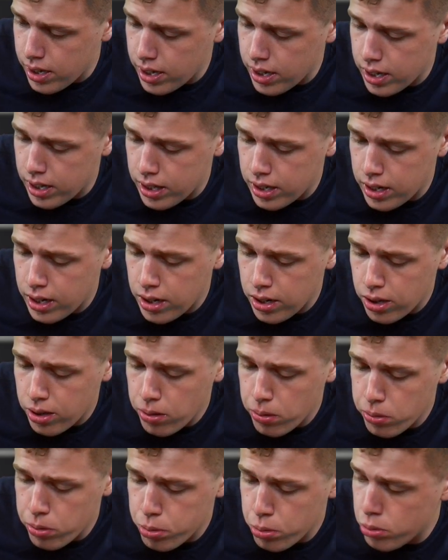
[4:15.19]
And
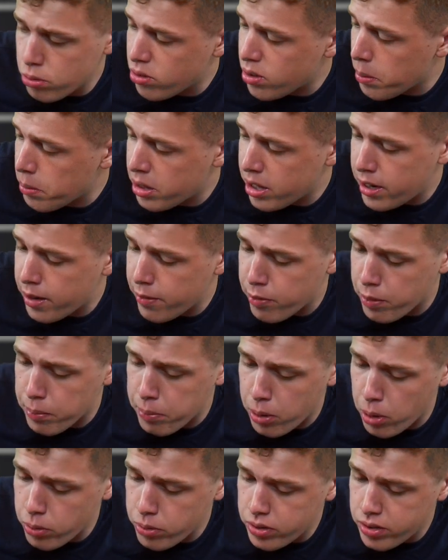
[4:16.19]
go through some of the different
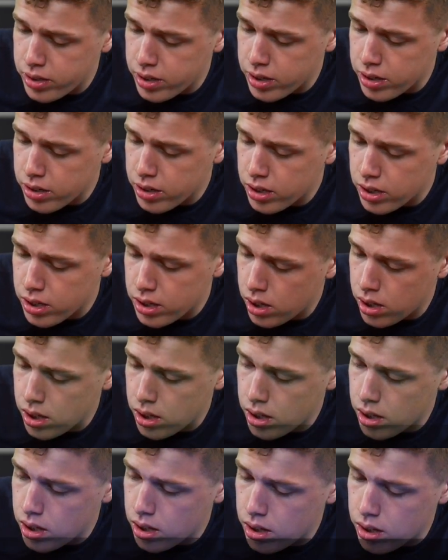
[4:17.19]
modes here.
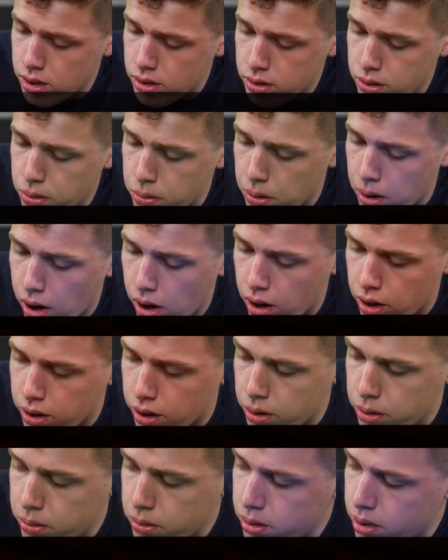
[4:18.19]
Let's do
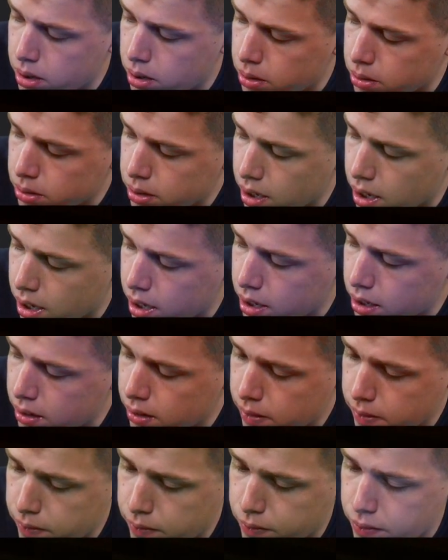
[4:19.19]
auto, okay,
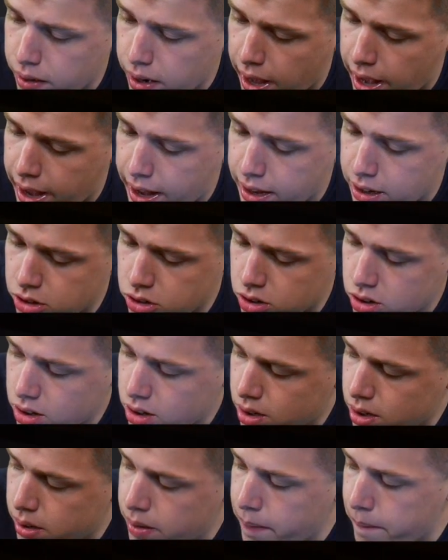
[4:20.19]
flash,
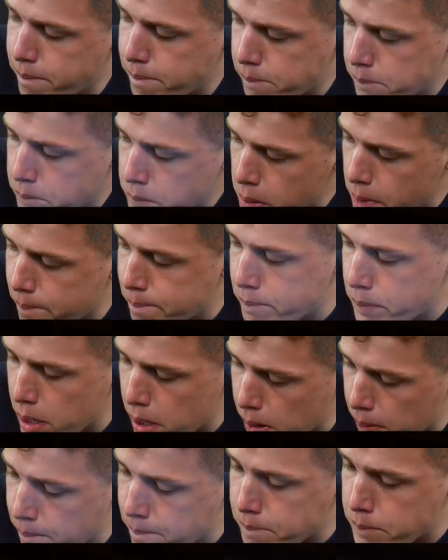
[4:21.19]
and
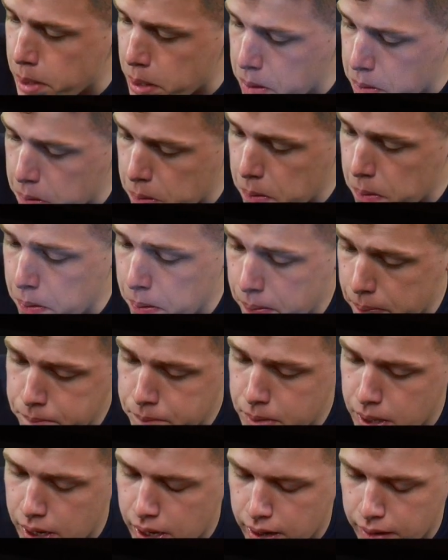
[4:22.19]

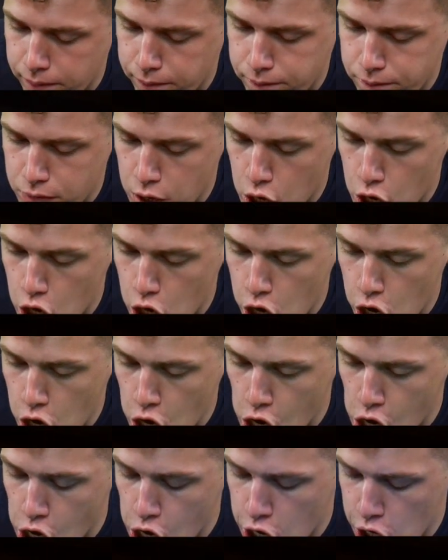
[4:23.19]
a
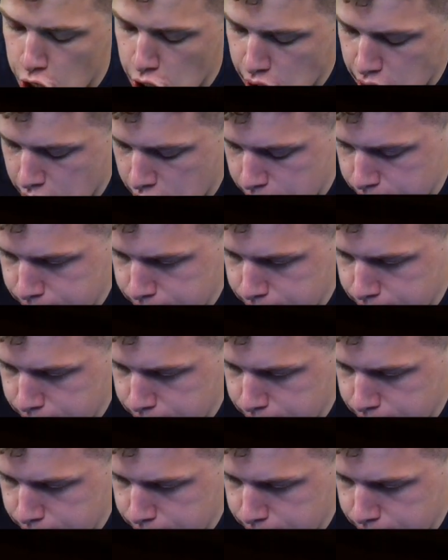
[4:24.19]
fade.